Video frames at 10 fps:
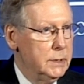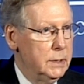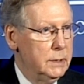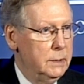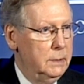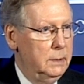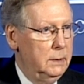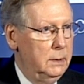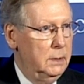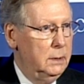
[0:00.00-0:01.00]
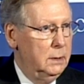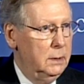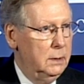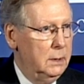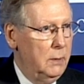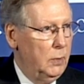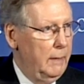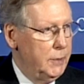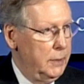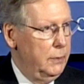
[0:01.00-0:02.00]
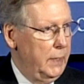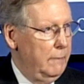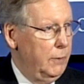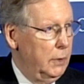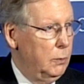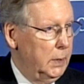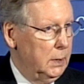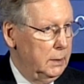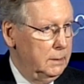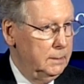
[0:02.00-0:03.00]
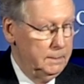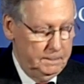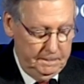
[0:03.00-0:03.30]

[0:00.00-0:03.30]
businesses, and we'll have to do that very quickly.